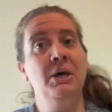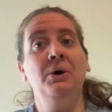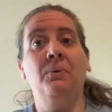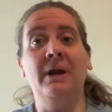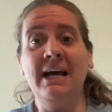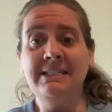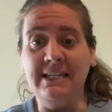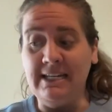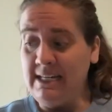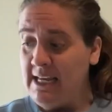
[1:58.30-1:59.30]
what I
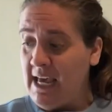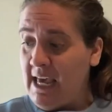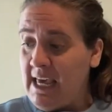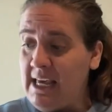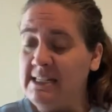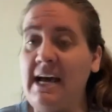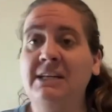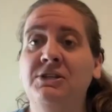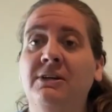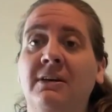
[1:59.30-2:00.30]
did is I
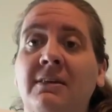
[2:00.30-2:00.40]
took